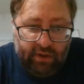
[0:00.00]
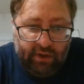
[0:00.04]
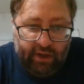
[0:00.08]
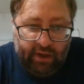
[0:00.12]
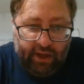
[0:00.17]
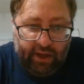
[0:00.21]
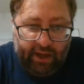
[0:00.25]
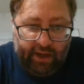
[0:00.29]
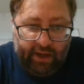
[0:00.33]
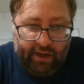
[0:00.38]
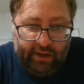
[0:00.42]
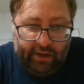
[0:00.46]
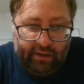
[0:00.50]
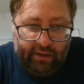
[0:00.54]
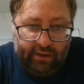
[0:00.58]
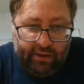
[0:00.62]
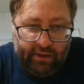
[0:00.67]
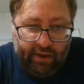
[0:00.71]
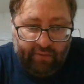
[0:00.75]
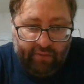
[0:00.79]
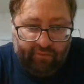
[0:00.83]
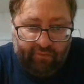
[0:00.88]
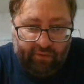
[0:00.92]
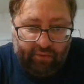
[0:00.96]
and
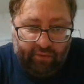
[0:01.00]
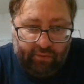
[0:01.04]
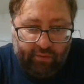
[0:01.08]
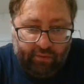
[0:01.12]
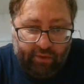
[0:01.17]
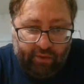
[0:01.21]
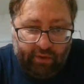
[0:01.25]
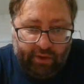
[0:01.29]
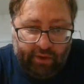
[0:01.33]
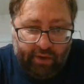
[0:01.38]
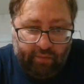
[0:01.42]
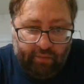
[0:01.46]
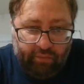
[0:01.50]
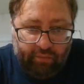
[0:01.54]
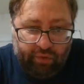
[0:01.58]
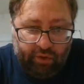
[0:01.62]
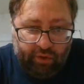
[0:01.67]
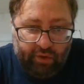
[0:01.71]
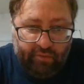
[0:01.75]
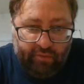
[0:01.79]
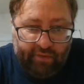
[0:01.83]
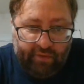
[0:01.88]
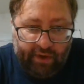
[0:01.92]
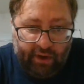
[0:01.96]
never really
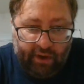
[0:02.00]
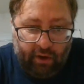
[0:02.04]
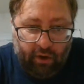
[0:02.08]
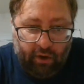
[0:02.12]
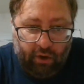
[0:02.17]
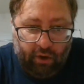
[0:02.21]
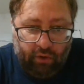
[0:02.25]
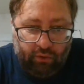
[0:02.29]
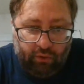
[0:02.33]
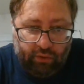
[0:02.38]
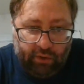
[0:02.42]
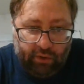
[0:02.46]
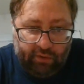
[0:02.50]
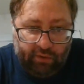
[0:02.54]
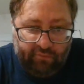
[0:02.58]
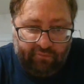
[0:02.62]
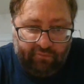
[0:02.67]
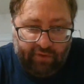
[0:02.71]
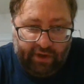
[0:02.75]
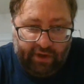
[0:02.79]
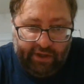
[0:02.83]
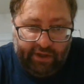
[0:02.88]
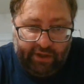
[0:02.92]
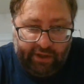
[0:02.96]
improved at all at
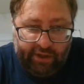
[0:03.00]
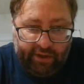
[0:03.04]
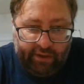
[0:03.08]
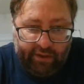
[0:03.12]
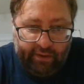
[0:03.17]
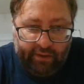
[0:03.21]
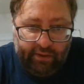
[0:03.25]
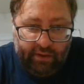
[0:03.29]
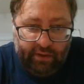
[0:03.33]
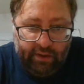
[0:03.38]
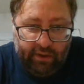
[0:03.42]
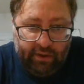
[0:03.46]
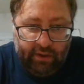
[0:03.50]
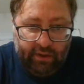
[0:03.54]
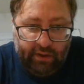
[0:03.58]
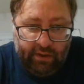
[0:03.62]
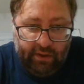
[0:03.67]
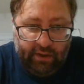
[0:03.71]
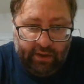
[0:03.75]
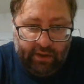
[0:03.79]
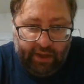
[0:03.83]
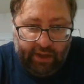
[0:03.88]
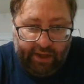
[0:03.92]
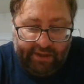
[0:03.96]
fighting,
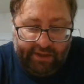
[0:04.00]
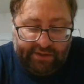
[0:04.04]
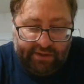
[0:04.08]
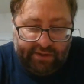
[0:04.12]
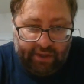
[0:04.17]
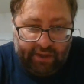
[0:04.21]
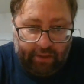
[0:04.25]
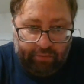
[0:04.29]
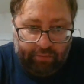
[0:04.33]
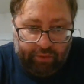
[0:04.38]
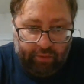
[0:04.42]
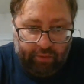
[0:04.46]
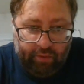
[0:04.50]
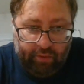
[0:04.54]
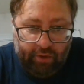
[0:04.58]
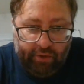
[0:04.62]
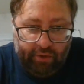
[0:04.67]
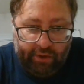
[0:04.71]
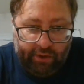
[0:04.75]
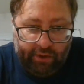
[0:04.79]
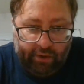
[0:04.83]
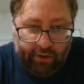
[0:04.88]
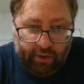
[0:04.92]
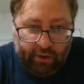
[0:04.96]
he stopped
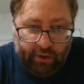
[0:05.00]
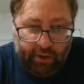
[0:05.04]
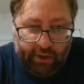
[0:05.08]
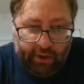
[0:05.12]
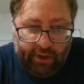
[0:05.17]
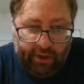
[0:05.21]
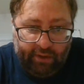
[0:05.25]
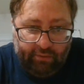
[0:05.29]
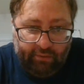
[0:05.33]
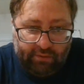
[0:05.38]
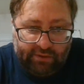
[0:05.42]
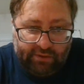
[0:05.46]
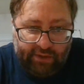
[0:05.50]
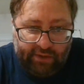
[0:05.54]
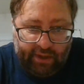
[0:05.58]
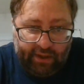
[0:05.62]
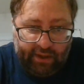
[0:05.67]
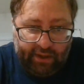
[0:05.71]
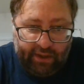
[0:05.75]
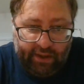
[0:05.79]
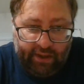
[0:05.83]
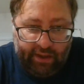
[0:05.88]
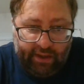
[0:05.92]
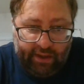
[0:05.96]
promoting her. And he was
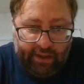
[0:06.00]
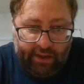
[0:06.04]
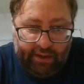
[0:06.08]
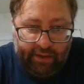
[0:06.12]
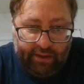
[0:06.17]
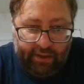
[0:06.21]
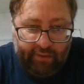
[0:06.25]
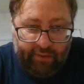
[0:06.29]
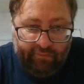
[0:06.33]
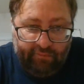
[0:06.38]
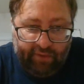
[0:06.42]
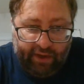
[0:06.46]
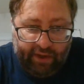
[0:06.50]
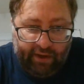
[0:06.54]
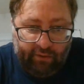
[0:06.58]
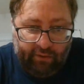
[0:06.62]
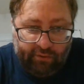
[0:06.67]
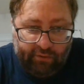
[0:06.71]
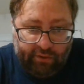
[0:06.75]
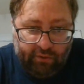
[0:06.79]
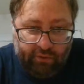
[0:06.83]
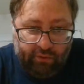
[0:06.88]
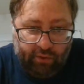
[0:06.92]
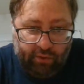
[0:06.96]
like, he flat
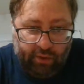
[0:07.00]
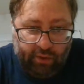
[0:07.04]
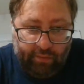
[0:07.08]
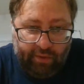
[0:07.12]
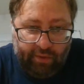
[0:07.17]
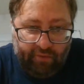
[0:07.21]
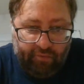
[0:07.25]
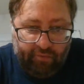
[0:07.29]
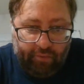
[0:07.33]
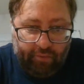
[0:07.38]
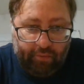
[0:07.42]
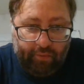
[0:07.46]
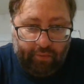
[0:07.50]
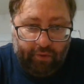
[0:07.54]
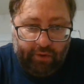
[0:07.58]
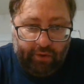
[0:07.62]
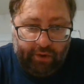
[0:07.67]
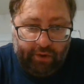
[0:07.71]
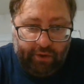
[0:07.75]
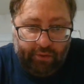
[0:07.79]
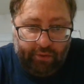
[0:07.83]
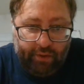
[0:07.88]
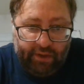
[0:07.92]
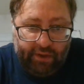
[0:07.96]
out told her, I'm never
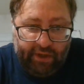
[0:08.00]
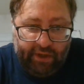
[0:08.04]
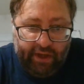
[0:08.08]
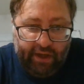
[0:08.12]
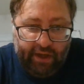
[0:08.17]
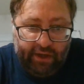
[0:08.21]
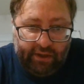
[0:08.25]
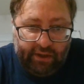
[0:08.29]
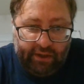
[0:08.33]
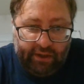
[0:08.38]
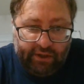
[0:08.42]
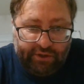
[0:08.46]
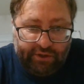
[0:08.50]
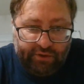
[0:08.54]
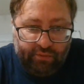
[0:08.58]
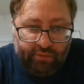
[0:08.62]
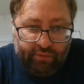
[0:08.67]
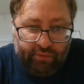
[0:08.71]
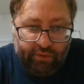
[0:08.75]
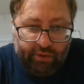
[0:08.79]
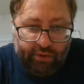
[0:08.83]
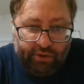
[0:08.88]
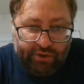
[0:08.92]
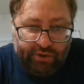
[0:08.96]
promoting you again unless you
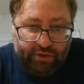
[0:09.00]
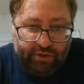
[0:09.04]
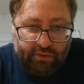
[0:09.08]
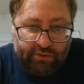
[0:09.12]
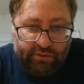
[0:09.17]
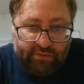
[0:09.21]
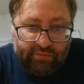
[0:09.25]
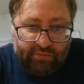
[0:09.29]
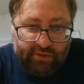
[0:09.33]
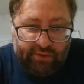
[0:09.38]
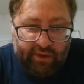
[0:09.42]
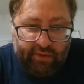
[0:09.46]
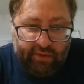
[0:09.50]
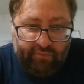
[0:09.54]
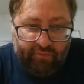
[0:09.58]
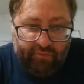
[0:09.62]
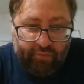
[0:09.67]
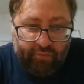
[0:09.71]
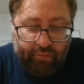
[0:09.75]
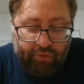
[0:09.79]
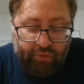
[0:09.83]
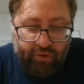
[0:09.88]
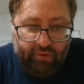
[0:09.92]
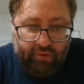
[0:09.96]
really show some kind of
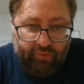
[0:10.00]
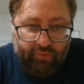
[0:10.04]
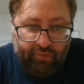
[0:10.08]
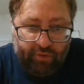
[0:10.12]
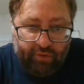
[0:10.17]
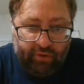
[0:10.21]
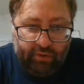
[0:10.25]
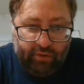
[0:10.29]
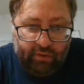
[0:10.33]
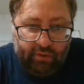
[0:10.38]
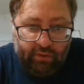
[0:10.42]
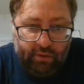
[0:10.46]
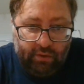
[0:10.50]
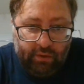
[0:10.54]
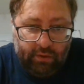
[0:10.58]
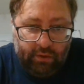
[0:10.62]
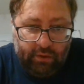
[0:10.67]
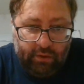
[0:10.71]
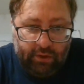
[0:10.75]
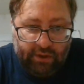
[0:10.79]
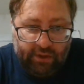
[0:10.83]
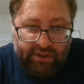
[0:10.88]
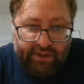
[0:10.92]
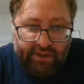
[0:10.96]
improvement.
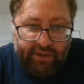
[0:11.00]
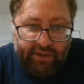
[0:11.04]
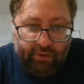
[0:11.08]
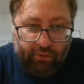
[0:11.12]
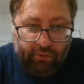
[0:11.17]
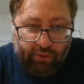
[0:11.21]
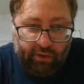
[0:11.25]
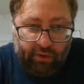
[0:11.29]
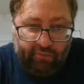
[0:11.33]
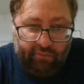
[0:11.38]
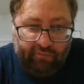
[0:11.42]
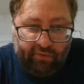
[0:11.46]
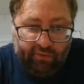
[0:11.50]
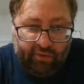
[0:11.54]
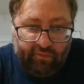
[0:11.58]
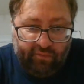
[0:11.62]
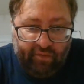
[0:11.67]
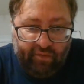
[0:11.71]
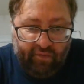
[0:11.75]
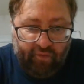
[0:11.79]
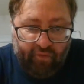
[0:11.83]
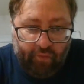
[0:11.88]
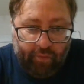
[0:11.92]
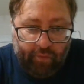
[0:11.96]
Because he told her in front of
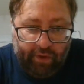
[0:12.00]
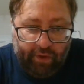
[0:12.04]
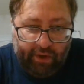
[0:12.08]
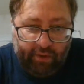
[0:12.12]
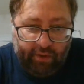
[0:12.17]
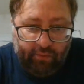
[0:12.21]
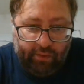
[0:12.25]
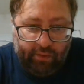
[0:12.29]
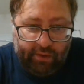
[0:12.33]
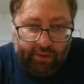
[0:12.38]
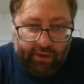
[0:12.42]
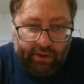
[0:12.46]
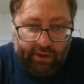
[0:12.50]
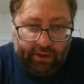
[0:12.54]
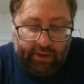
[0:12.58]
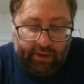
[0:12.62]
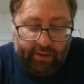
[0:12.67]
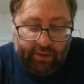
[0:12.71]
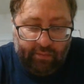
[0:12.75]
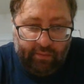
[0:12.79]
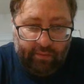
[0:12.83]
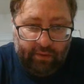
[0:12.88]
everybody one time.